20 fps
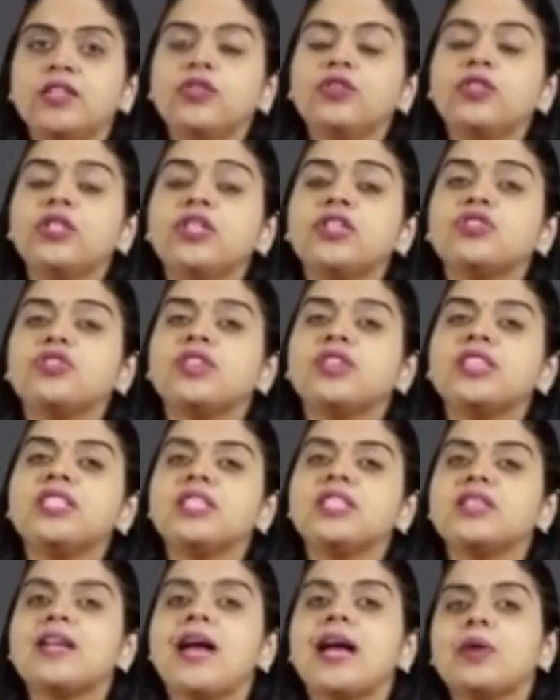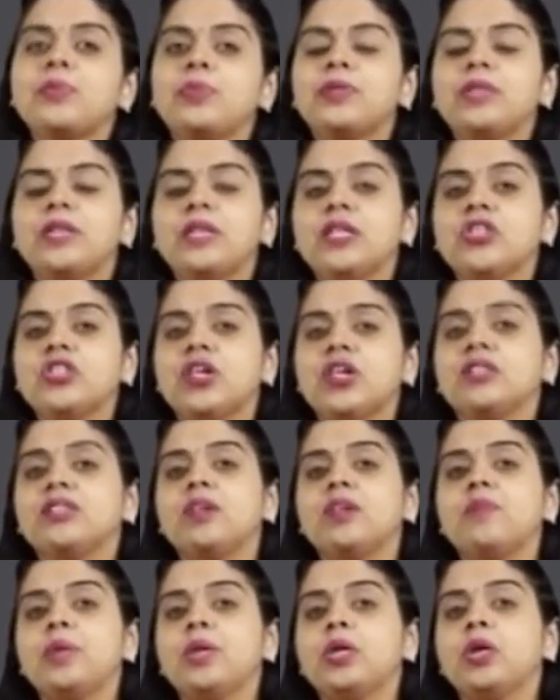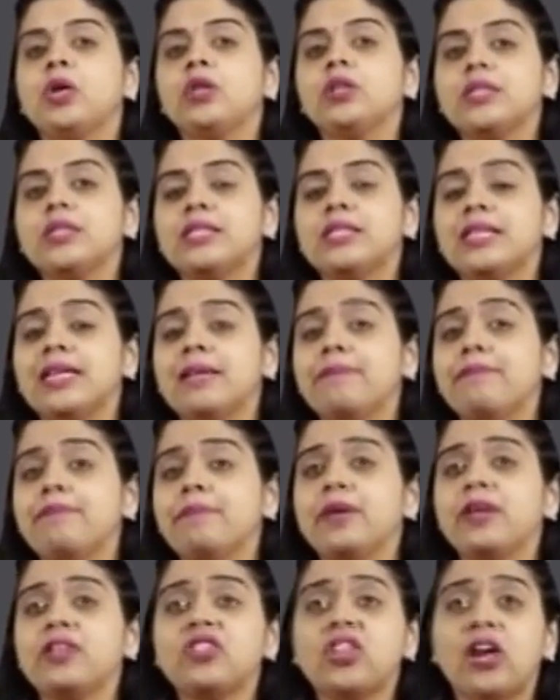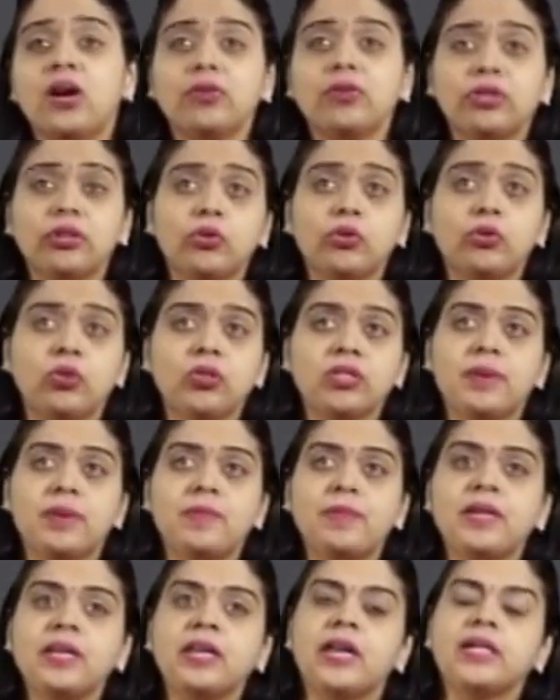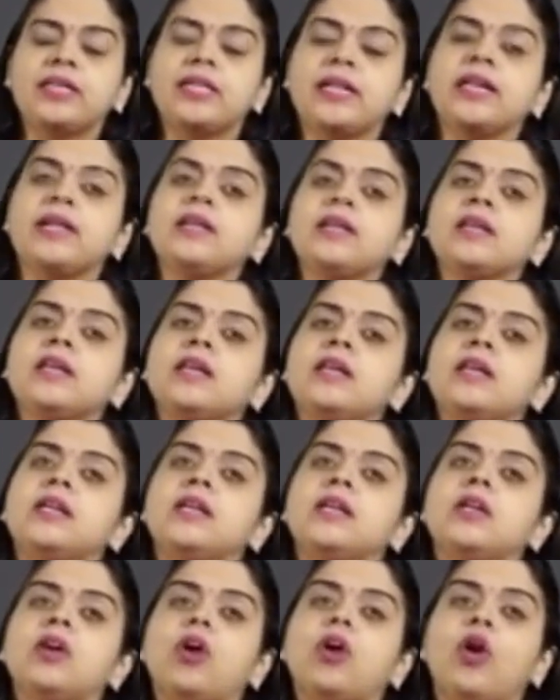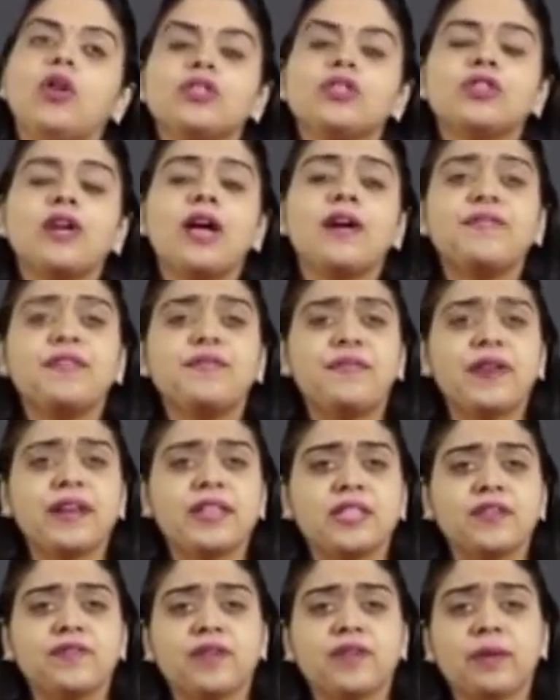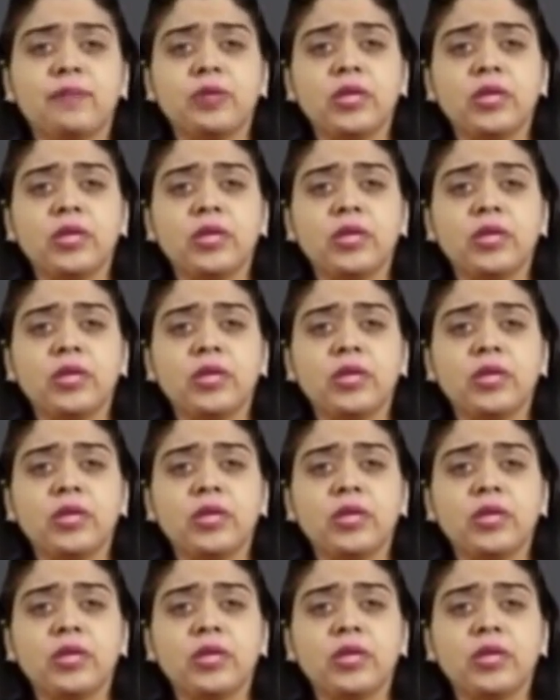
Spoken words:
you need to interact with each other, be on the same page how the goals are being attained, Also have effective